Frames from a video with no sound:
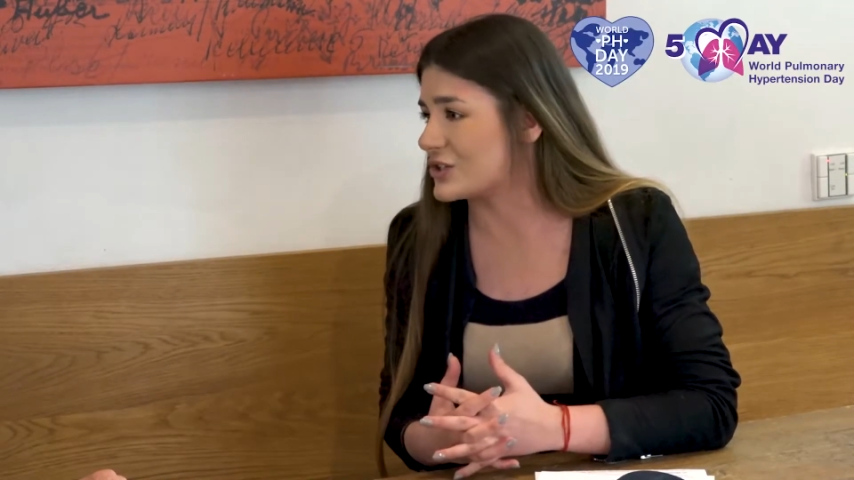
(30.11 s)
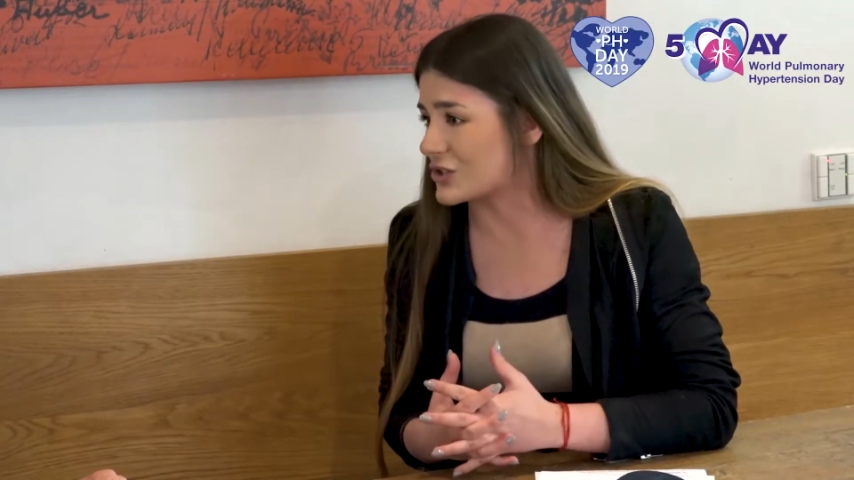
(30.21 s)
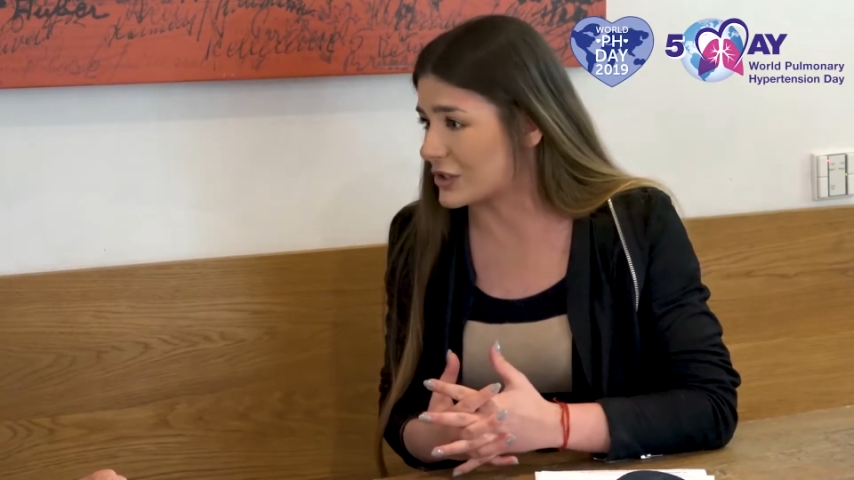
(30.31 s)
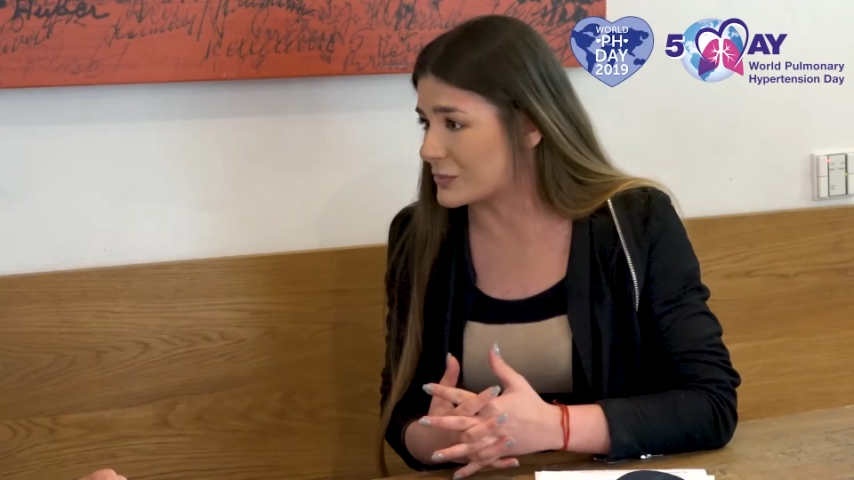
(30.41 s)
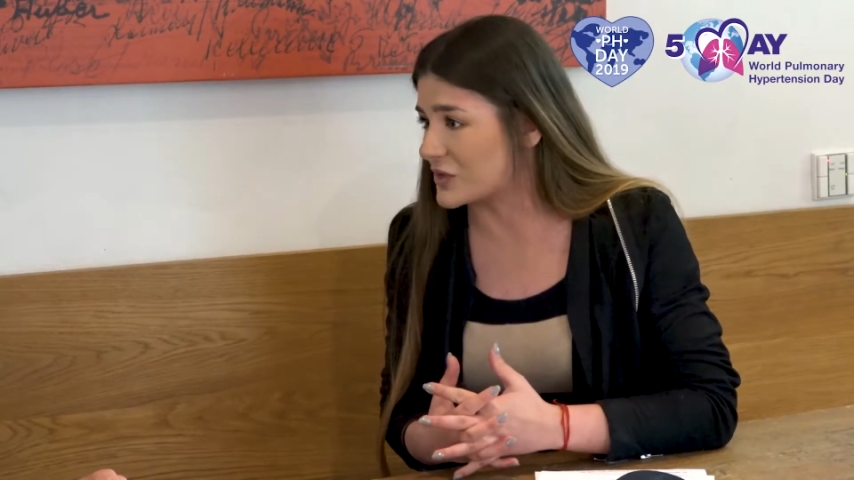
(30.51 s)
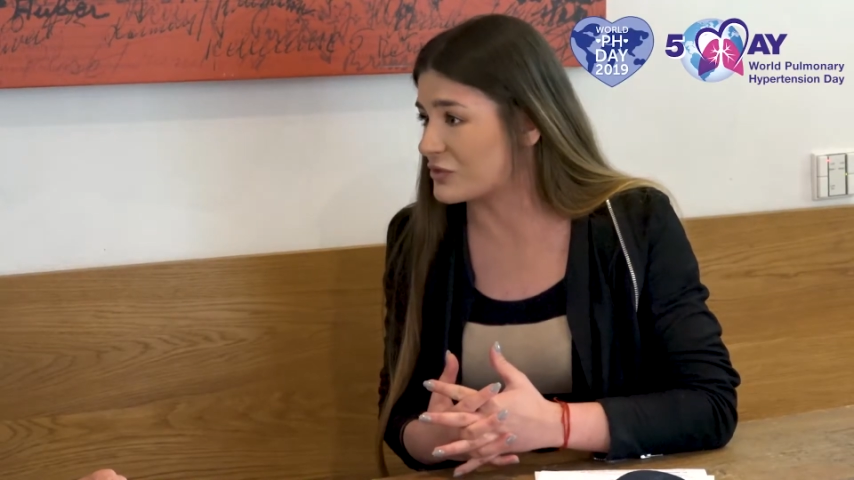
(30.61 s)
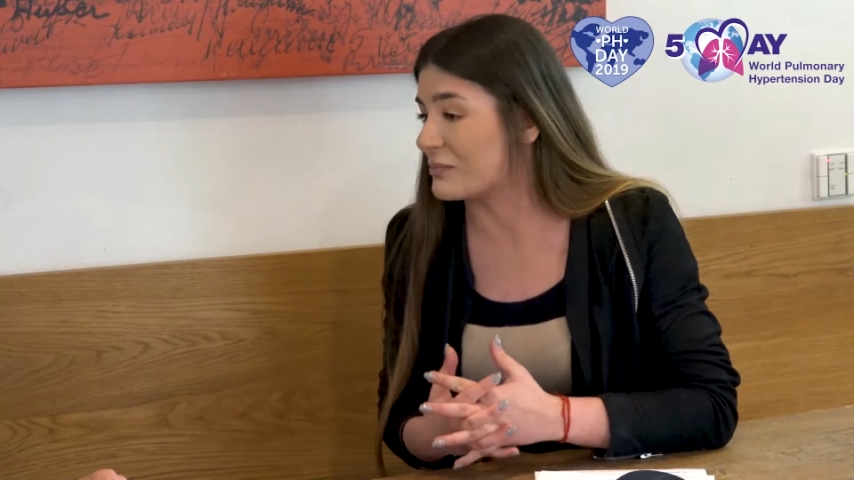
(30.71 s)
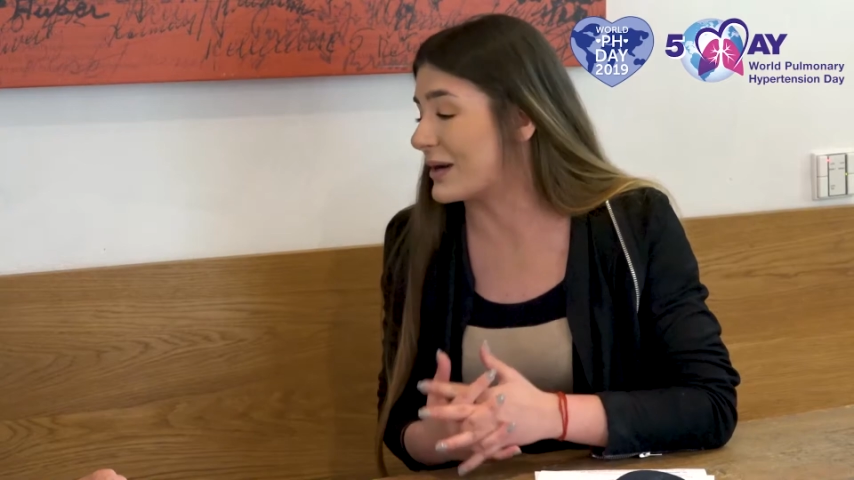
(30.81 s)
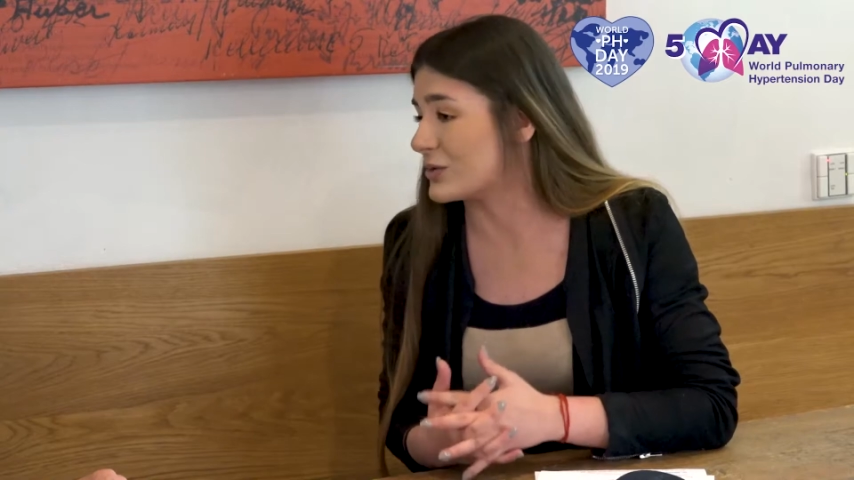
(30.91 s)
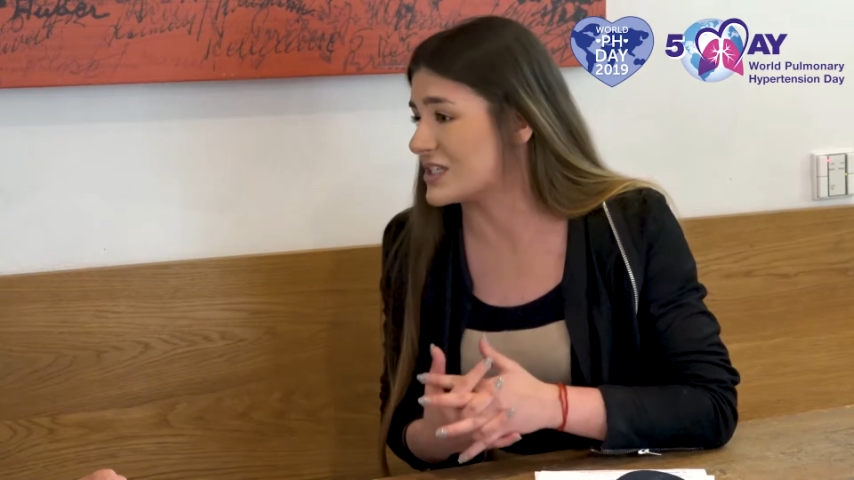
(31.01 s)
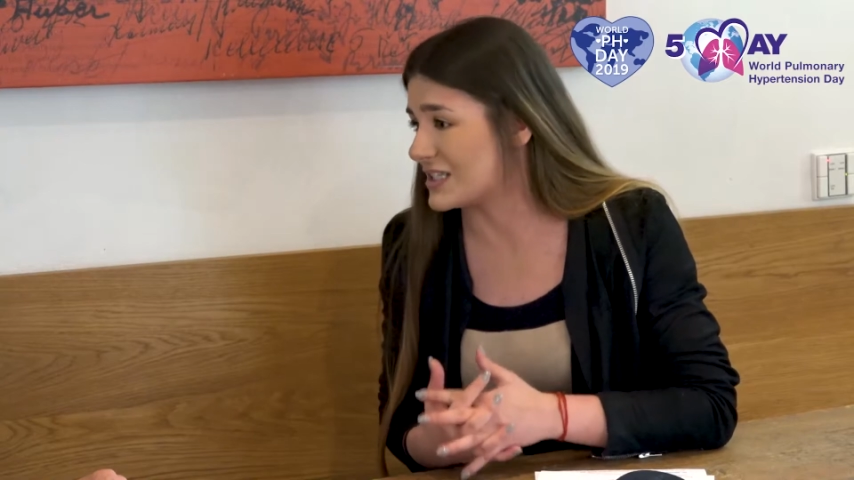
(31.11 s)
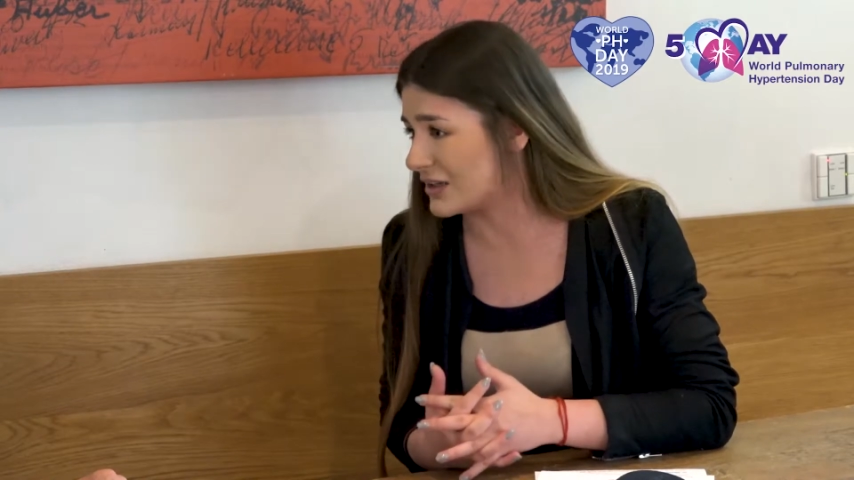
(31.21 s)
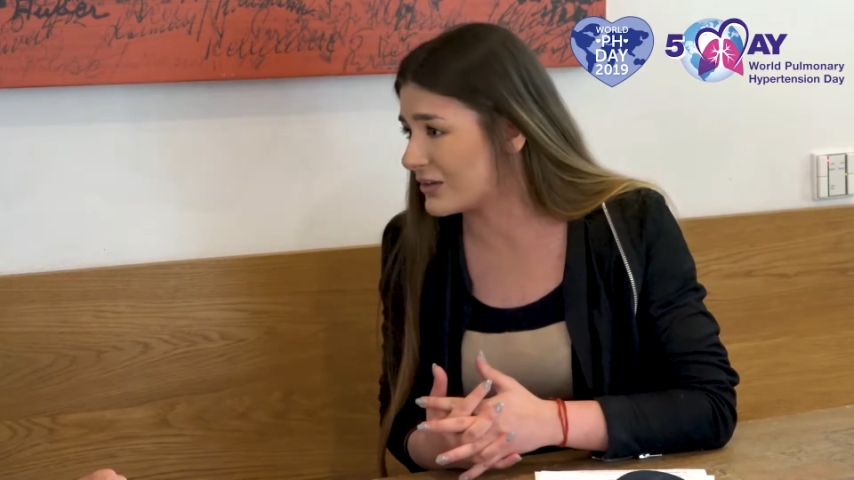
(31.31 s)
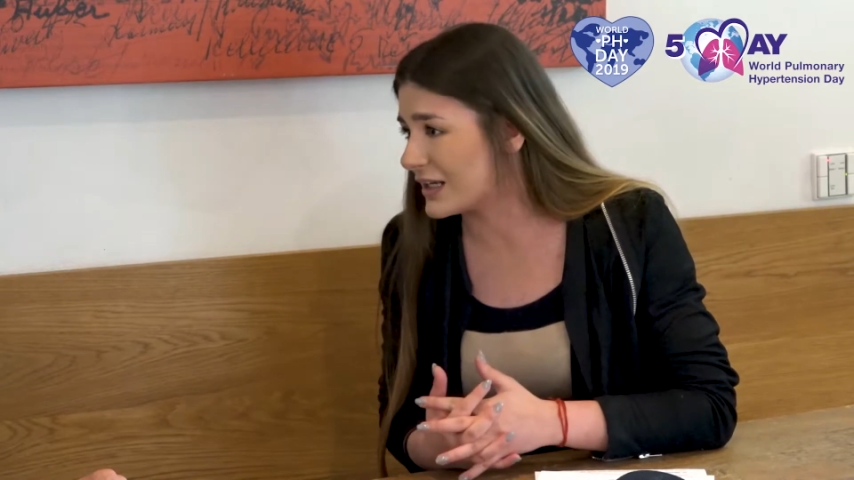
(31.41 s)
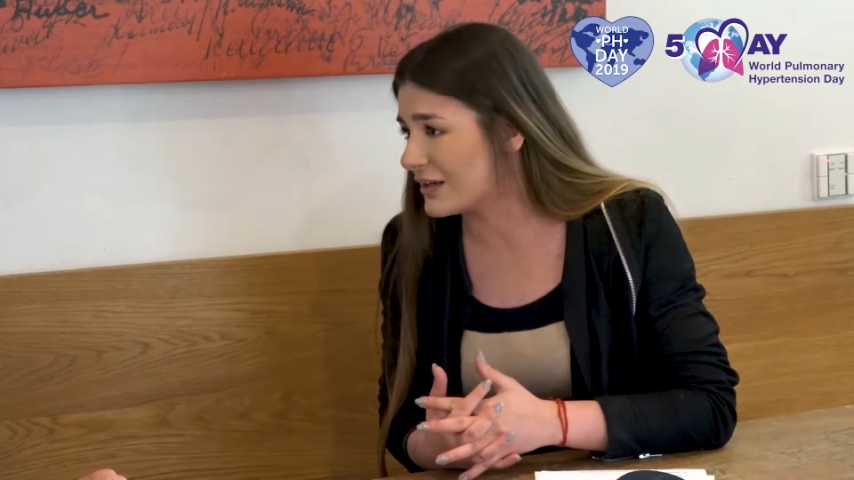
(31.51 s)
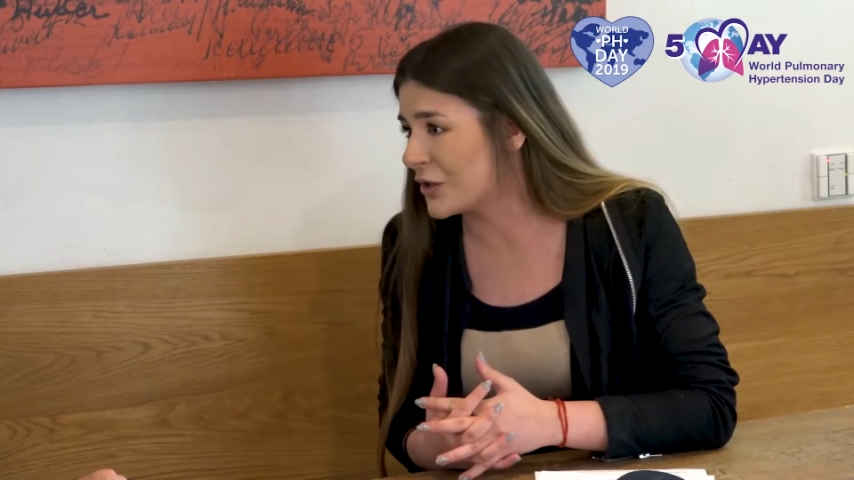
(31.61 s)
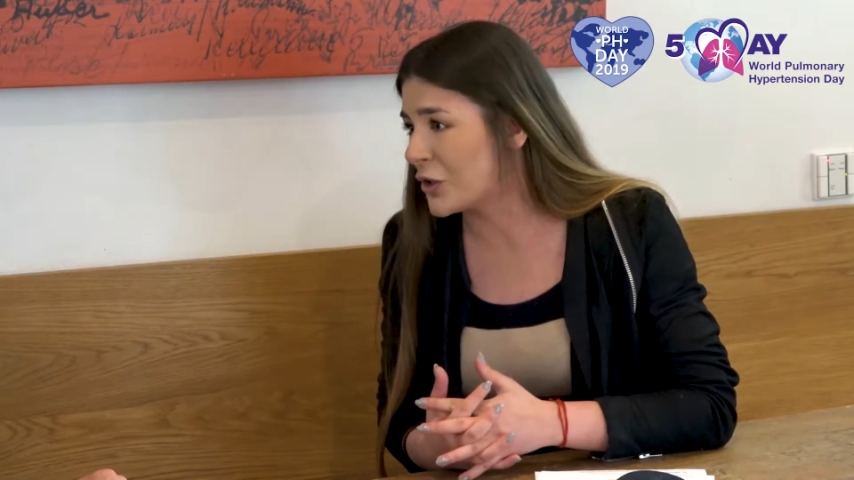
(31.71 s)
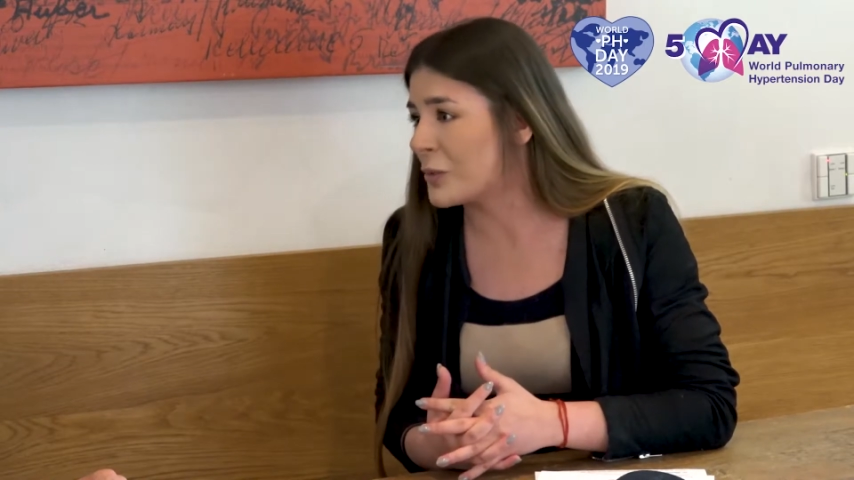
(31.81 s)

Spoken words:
in terms of mountaineering,